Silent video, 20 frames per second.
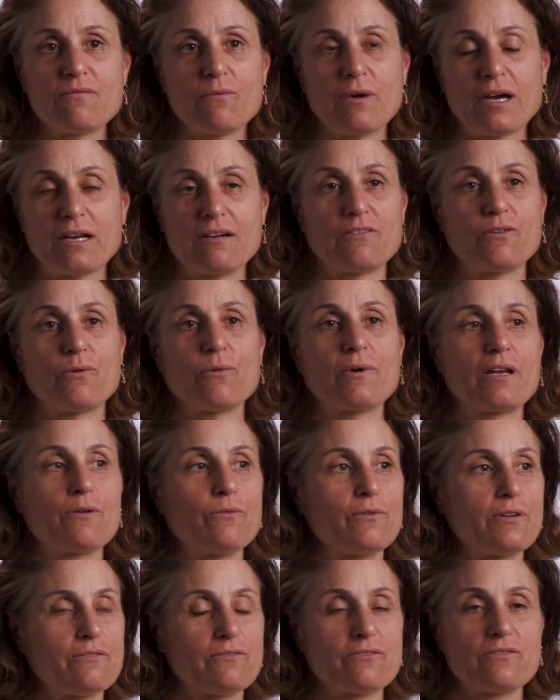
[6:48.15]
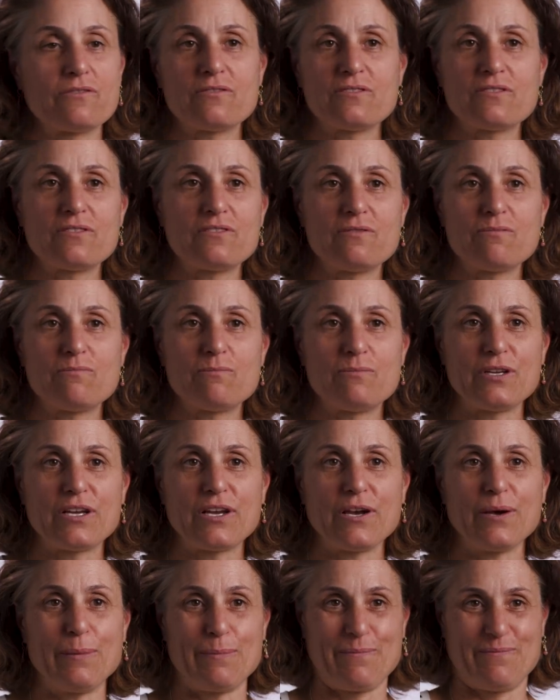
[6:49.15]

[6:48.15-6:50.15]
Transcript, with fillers: I don't know what I would have become.